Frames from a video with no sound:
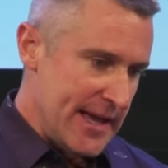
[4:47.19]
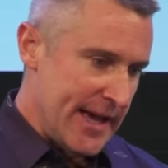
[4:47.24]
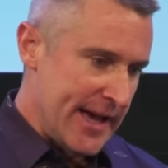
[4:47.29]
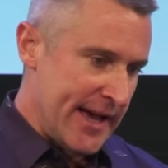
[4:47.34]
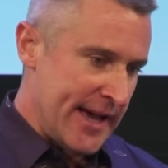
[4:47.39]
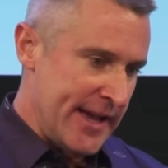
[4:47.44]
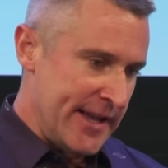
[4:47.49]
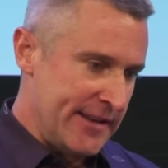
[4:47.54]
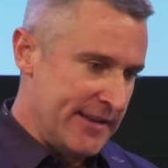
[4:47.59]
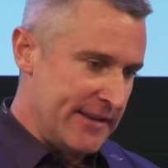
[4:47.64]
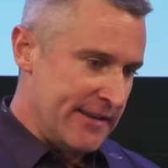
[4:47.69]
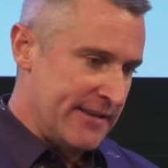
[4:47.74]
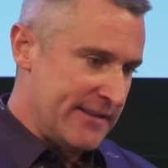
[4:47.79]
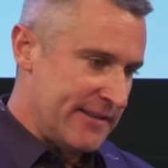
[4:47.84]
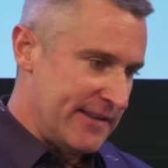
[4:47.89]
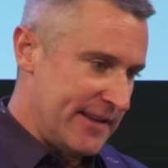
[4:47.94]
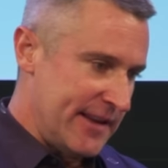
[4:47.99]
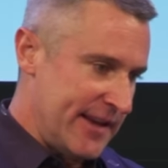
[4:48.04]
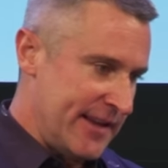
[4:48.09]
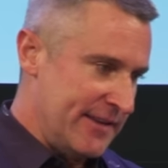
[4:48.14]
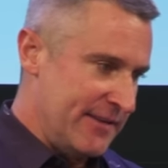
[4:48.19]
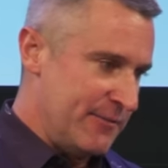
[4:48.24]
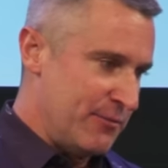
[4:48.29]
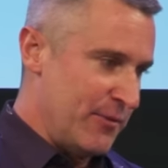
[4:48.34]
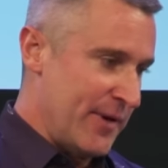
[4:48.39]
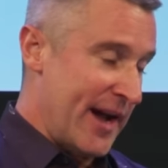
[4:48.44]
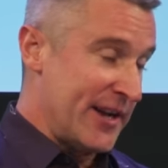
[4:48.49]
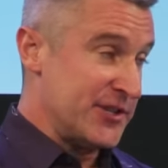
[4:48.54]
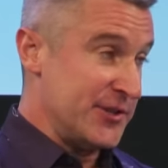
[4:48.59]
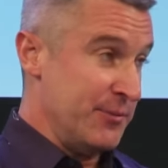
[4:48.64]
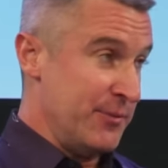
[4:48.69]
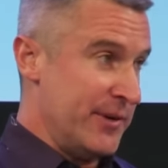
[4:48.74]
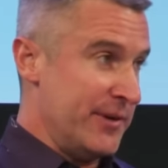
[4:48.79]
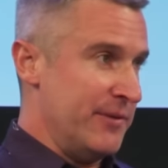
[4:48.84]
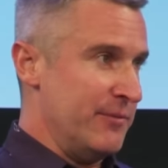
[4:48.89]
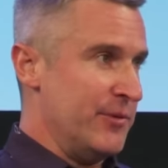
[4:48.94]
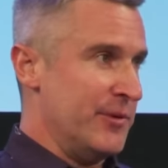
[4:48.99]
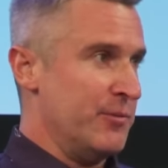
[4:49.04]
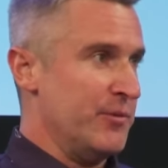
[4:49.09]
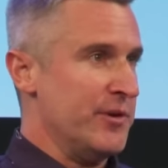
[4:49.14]
And, and actually,
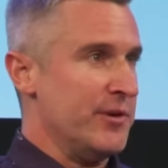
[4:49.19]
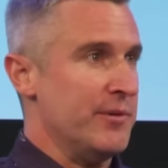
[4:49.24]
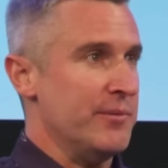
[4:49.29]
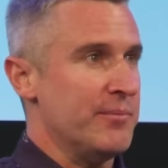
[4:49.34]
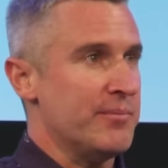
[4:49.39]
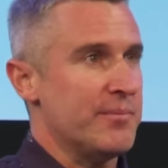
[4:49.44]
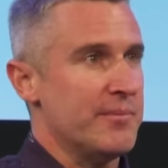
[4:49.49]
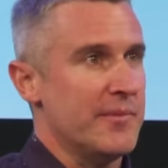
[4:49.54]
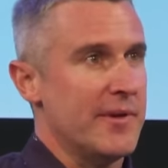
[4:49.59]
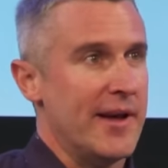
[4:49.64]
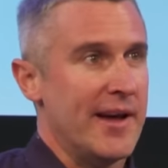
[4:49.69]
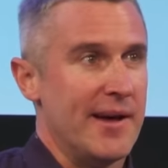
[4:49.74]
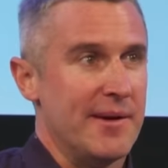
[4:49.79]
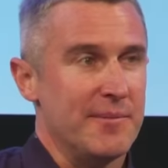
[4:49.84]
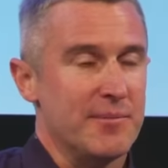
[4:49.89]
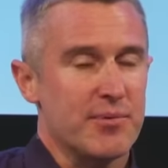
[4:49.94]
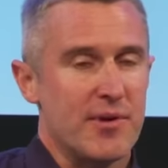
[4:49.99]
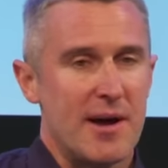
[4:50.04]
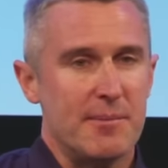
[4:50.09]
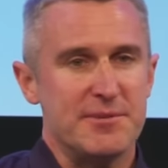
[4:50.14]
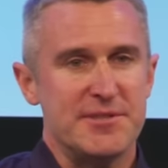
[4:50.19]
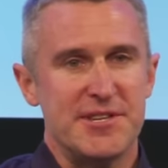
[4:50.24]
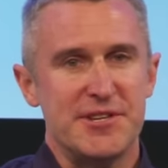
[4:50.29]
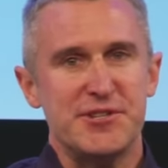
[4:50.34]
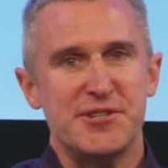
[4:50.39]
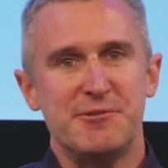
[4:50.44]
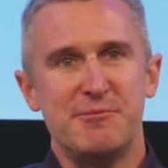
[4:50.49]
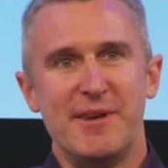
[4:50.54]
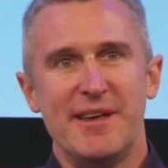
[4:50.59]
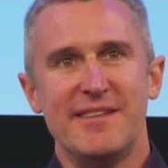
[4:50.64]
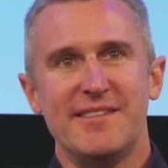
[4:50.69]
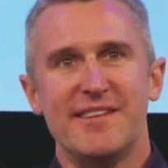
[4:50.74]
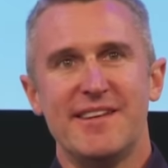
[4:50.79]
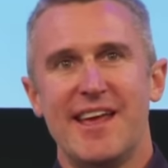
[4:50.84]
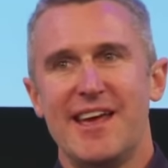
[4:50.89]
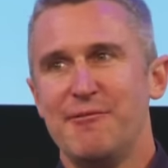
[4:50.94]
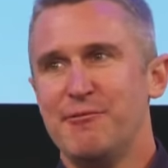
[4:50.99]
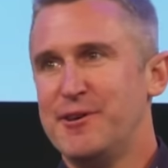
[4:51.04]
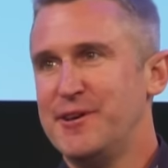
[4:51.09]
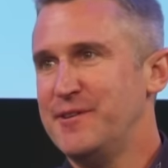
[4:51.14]
when, when Will uh, propositioned me and said,
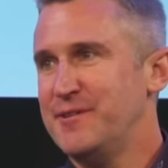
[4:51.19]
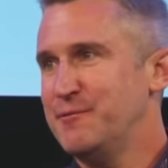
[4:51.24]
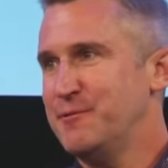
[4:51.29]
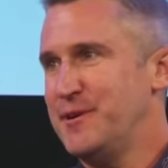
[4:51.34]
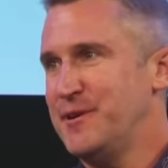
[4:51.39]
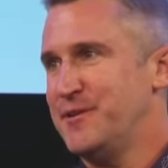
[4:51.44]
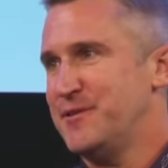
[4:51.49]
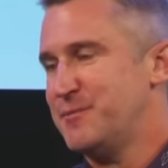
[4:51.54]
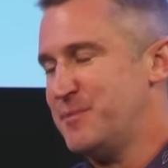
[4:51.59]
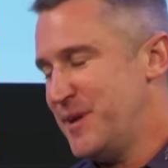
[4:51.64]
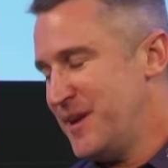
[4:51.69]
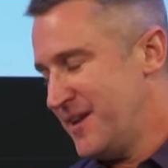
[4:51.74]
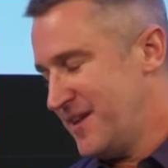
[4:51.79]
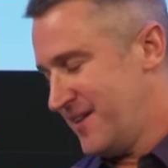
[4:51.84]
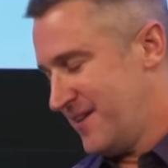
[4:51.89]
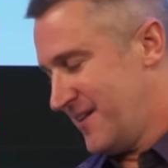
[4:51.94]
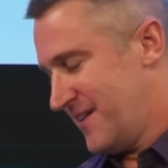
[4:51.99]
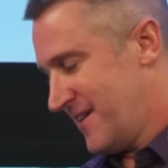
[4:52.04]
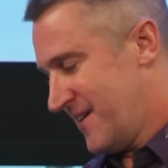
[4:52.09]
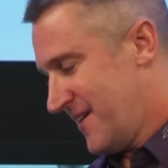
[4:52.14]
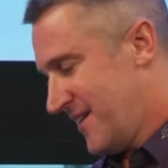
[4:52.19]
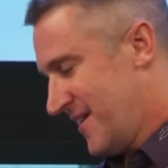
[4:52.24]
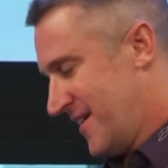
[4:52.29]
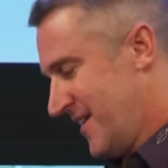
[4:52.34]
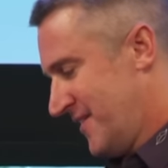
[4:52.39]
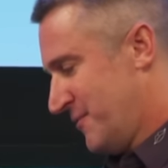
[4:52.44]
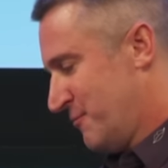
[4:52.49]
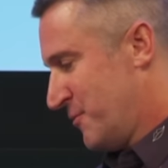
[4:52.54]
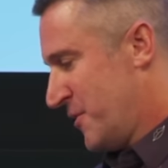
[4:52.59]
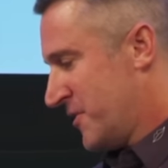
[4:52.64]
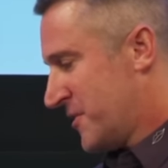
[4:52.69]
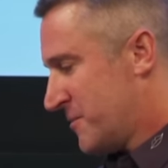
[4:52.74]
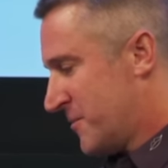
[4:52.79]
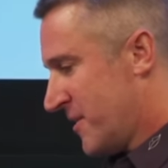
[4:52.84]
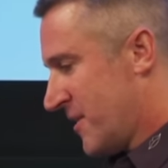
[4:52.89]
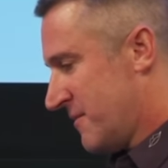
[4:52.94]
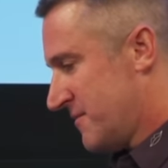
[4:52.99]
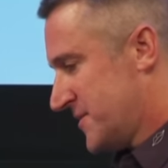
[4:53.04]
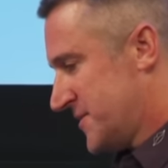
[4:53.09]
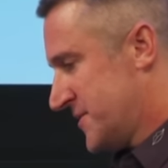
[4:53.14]
hey, will you, will you speak uh, at the Welcome
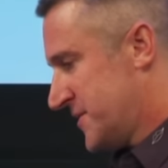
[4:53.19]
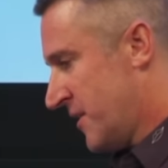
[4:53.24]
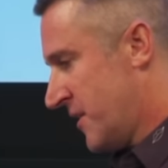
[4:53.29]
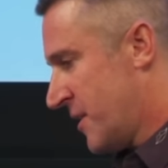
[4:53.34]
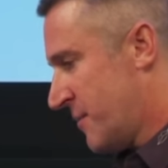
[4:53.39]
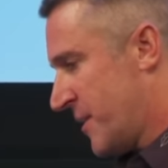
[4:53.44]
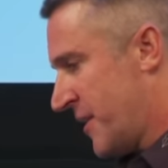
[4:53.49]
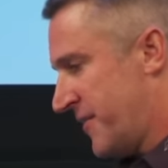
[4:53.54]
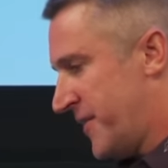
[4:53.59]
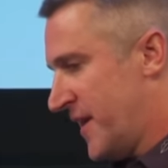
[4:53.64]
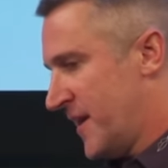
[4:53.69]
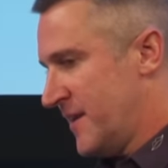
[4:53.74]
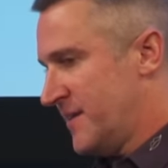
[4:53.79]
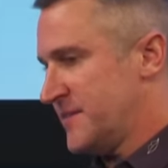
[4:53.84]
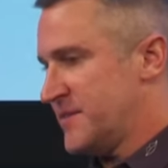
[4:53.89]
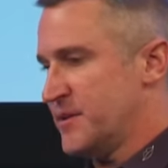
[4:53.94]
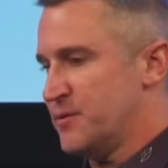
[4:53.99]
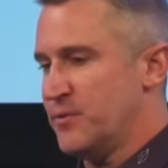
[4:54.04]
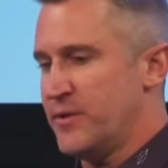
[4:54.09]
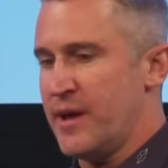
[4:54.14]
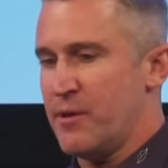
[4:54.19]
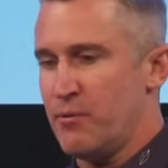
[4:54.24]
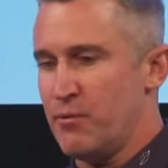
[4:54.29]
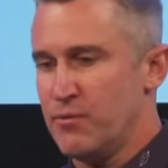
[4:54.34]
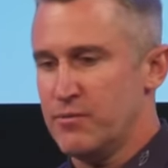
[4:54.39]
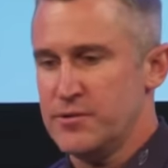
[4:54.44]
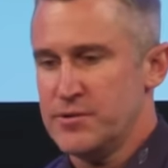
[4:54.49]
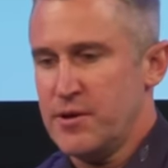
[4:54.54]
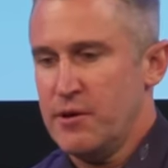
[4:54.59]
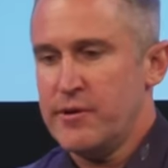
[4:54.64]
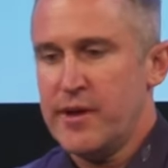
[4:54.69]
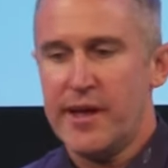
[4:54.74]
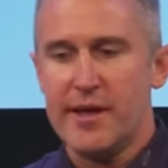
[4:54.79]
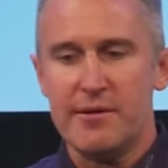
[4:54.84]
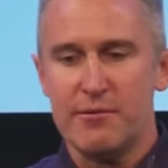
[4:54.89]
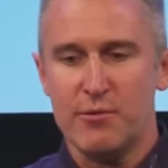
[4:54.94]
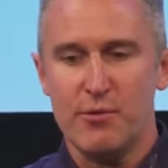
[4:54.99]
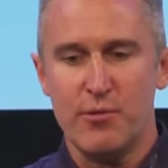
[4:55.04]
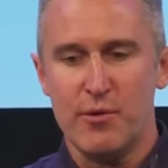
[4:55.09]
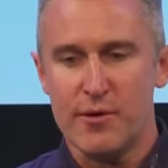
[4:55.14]
Conference and talk about that? And it's like, yeah,
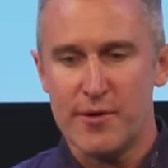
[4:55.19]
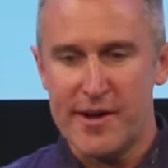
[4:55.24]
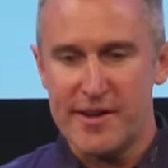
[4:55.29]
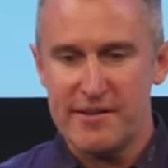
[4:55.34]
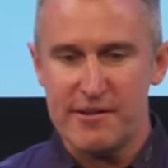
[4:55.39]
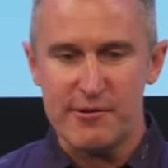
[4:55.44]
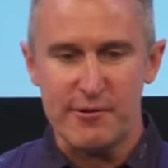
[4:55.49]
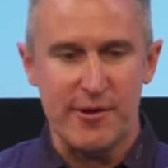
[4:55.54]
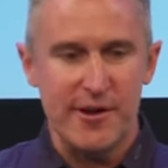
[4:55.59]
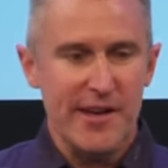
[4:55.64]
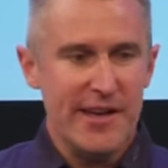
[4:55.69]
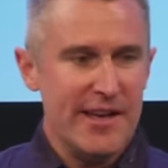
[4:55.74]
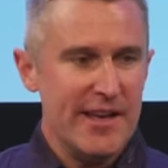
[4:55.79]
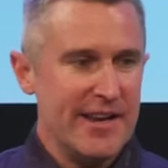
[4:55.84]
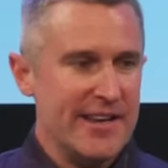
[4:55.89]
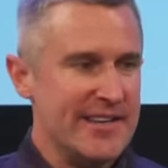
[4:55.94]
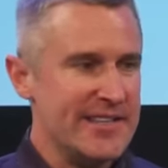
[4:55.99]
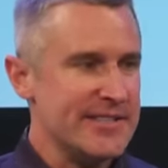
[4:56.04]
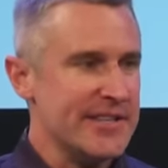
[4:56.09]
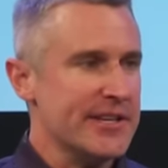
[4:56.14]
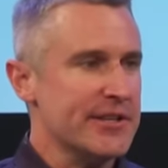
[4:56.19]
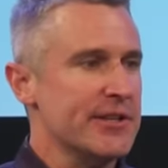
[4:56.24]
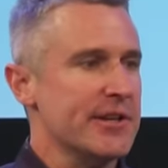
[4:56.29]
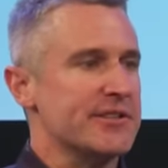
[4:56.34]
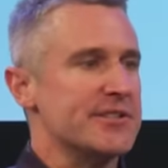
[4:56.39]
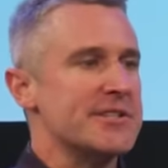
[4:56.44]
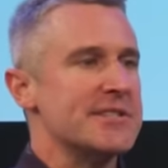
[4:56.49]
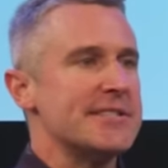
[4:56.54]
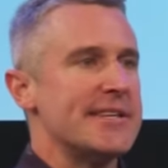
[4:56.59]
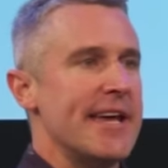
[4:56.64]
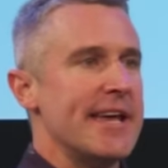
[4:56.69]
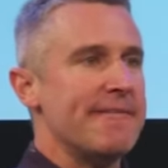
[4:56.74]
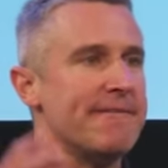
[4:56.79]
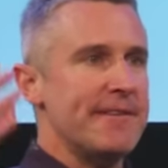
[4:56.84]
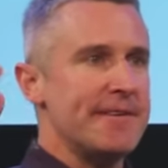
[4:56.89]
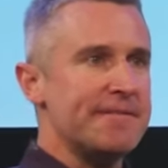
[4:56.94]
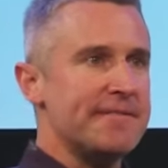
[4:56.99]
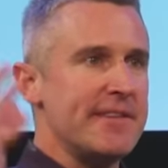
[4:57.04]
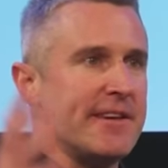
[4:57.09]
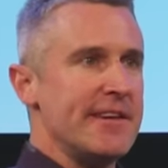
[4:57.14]
okay, well, what do I do? He's like, look, just take
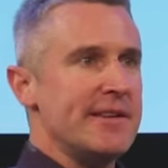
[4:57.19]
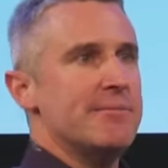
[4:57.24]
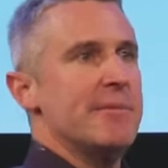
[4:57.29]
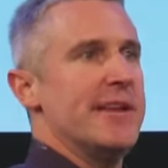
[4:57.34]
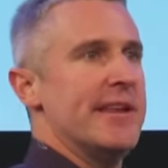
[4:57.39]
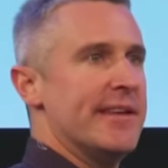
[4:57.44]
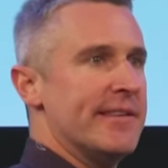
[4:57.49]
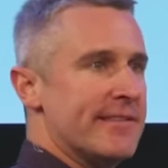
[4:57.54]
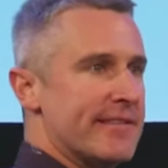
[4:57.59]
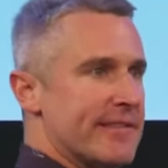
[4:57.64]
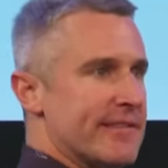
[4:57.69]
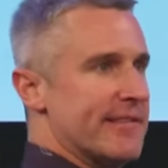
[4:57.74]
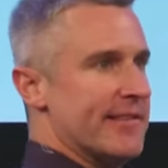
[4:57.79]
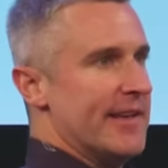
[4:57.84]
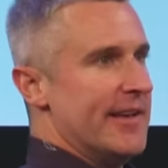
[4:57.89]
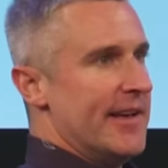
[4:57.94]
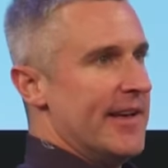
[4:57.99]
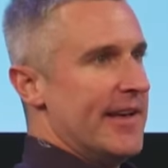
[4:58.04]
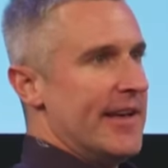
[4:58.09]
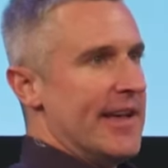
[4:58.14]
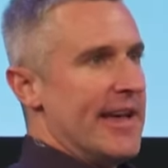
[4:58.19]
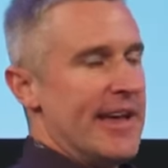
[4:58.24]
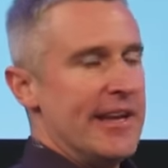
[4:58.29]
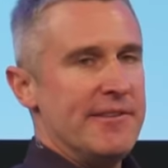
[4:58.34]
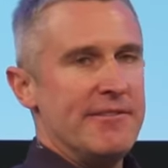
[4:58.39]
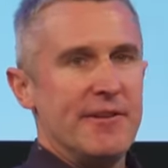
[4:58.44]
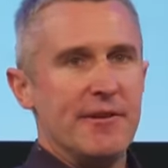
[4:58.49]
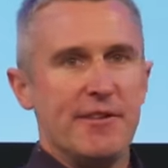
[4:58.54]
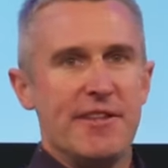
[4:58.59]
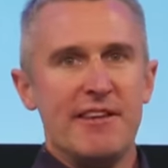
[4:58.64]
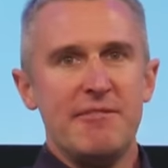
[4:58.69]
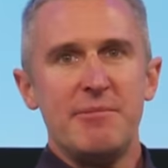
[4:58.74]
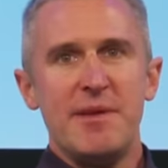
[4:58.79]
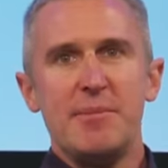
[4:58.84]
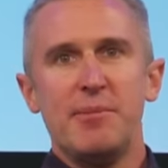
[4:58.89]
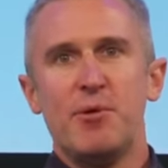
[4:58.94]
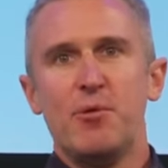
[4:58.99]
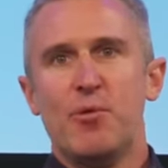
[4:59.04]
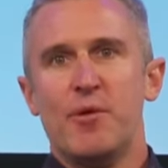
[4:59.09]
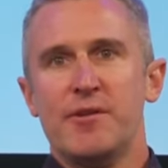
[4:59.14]
15 minutes, and if you leave
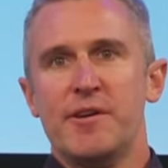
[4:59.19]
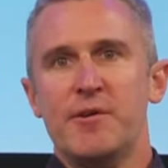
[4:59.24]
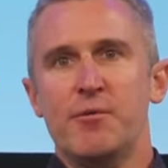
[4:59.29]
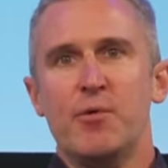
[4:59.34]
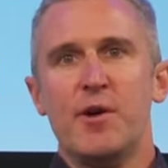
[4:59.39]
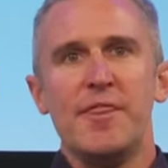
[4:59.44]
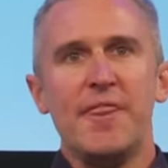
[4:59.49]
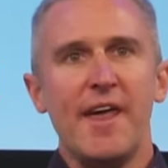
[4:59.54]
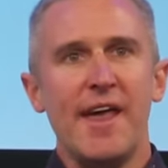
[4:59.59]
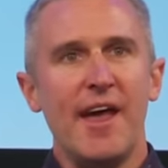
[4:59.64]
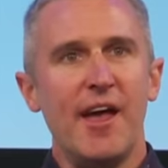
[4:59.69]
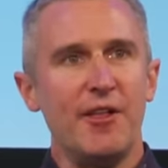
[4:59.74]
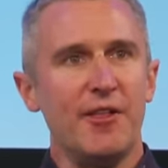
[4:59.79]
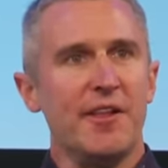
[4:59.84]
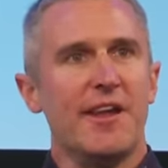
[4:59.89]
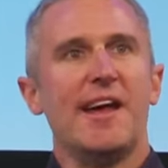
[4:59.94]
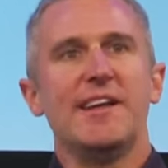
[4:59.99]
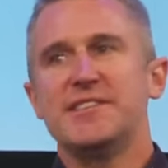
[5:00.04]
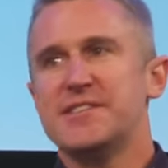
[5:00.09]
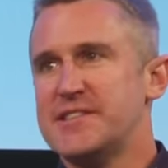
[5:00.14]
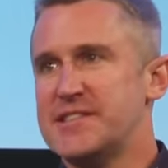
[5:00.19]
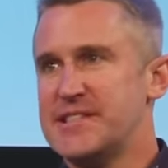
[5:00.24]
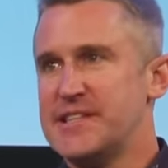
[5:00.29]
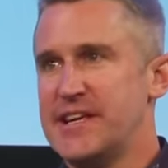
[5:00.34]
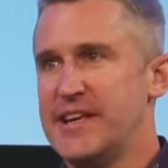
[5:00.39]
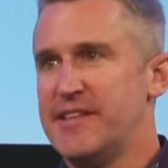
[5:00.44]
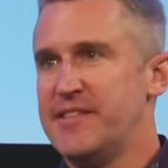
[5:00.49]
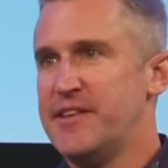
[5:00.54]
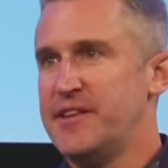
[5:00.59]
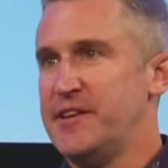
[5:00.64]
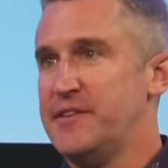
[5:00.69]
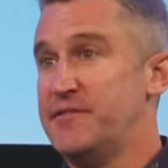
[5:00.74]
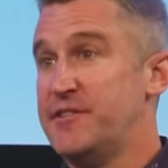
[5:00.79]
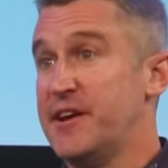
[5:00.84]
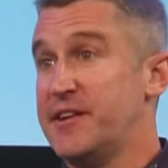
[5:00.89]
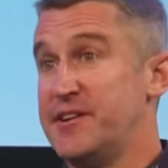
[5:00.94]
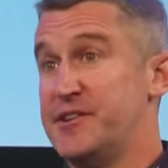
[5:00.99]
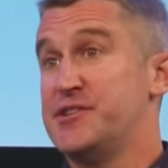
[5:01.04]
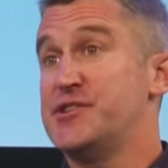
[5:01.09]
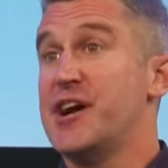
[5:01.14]
people wondering, what the hell did I just see, then you've
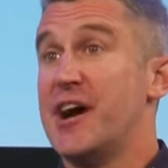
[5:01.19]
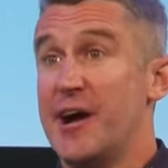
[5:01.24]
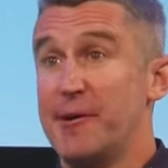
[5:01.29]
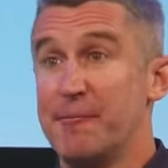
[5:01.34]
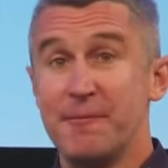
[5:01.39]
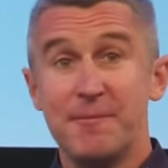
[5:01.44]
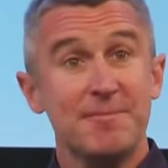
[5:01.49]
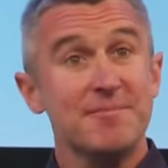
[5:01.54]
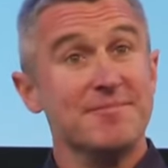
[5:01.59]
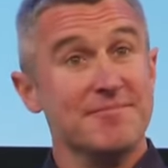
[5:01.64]
done your job.